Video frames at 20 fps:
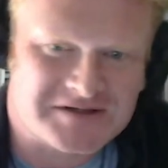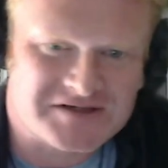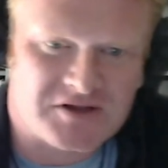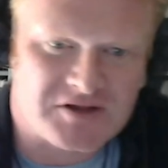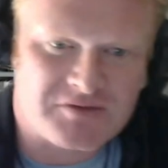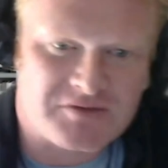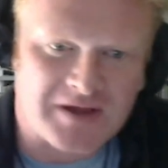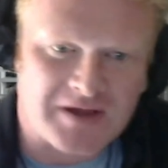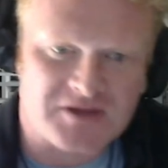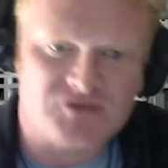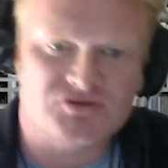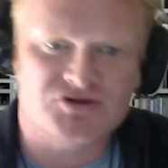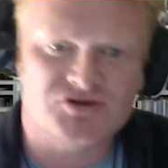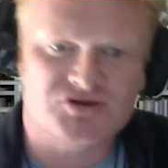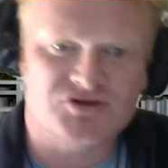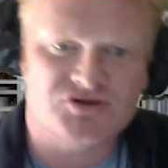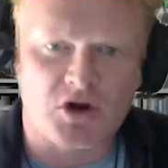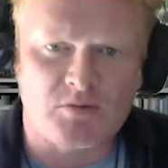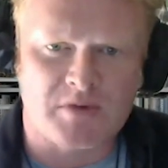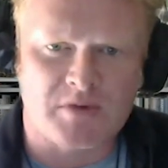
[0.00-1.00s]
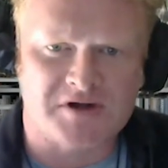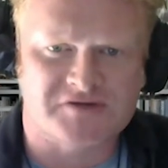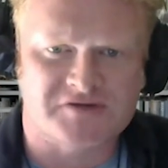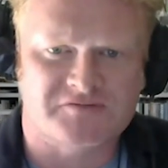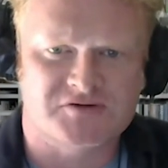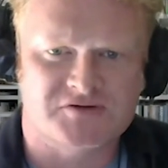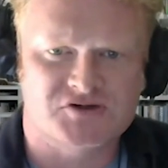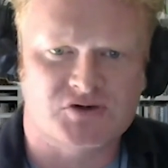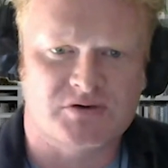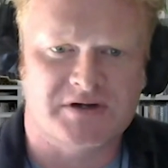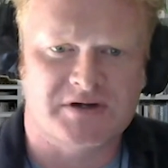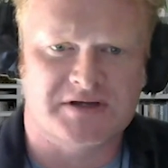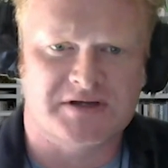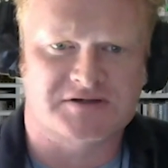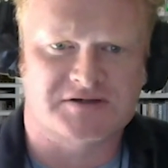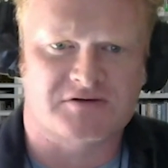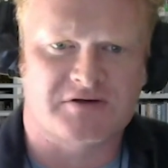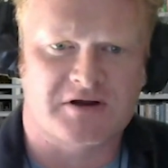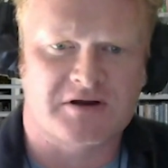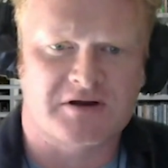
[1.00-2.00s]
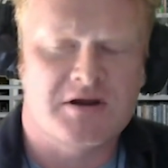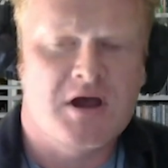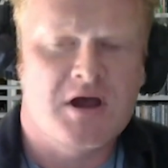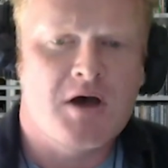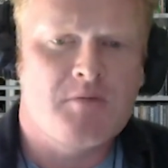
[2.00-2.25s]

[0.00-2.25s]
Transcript: So thank you so much for joining us, Oriana.